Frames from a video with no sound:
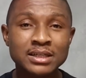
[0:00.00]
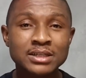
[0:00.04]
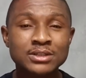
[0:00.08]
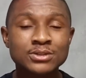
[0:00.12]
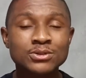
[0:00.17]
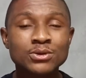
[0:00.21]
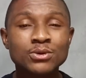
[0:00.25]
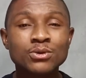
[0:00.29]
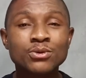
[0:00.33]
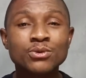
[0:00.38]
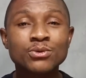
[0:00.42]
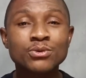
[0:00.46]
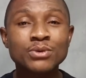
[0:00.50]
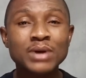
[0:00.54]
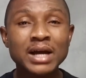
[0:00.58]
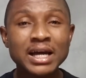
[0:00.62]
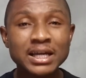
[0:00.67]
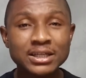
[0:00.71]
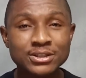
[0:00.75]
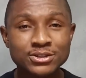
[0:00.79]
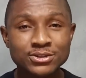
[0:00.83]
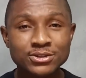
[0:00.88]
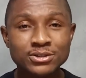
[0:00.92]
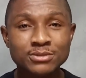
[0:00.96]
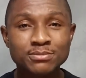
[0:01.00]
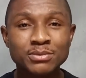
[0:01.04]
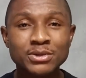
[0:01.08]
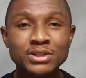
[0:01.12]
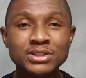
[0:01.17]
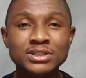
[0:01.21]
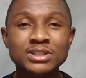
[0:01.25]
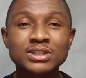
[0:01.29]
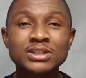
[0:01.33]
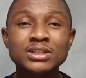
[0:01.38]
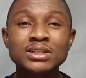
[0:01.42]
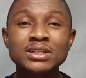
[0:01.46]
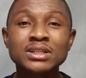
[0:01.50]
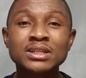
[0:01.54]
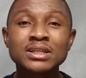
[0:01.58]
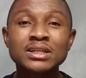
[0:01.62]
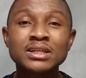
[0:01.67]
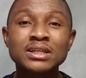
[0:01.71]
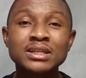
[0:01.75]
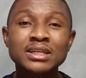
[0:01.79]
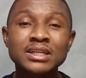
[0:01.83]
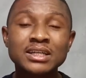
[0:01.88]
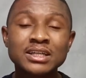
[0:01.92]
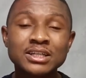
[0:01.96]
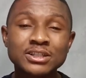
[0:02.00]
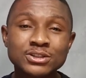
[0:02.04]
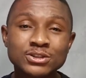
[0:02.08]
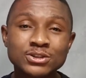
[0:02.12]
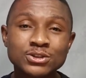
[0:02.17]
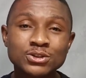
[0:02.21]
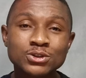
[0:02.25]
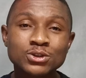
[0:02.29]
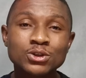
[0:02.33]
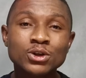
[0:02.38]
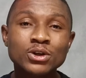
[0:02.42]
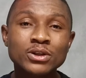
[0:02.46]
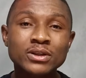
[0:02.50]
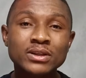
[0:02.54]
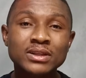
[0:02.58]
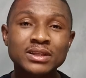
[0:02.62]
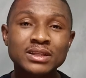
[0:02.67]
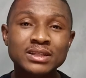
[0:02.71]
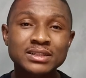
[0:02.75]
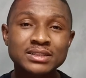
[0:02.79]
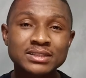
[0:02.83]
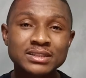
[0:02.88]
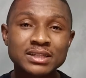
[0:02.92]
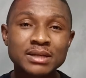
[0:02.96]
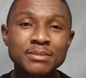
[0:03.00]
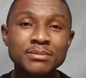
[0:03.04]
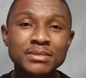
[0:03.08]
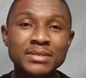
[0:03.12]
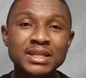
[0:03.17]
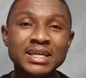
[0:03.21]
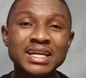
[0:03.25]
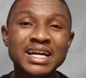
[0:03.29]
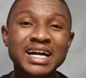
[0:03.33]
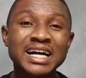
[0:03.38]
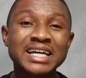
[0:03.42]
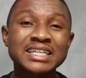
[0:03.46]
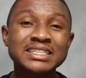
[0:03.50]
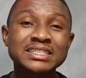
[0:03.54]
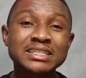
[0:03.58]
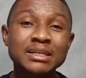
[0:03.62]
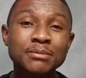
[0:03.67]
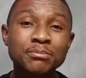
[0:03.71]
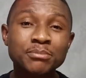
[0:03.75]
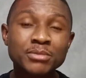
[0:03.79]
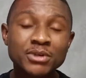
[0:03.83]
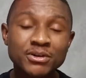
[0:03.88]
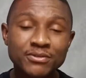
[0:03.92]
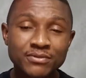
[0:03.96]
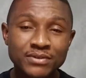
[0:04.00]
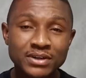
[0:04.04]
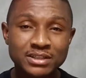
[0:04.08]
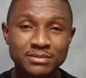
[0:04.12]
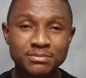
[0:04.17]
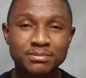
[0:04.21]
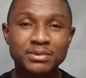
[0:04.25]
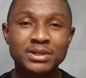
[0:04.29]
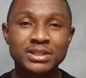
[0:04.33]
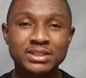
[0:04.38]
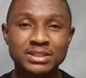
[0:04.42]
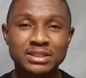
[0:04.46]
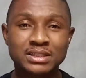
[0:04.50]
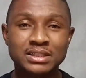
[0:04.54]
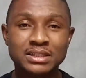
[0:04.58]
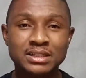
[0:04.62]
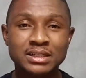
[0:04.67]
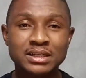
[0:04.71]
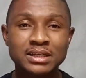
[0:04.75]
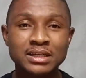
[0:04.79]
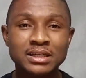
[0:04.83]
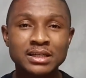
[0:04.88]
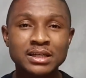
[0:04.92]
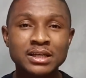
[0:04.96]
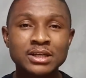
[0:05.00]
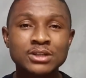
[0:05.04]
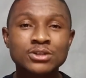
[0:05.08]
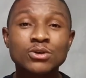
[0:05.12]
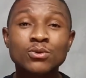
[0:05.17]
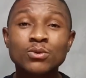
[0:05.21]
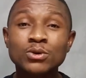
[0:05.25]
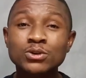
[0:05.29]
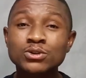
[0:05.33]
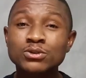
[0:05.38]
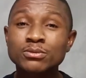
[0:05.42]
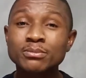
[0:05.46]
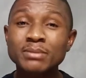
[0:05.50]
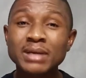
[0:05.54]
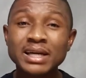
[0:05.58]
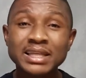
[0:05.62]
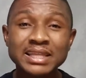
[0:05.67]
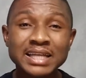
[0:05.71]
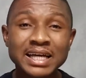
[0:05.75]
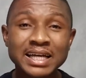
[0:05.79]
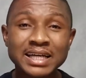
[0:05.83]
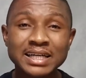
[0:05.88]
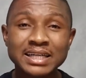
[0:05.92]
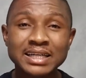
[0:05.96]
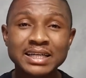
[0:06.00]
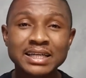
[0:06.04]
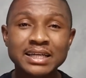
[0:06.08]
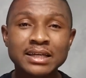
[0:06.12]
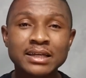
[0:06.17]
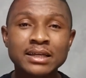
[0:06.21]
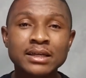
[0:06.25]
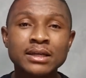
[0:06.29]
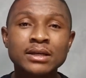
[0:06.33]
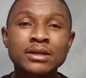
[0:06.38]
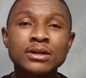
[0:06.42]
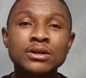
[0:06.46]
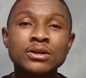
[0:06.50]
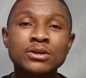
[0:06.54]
So righteous person is not the same thing as a perfect person. So I want to make that clear.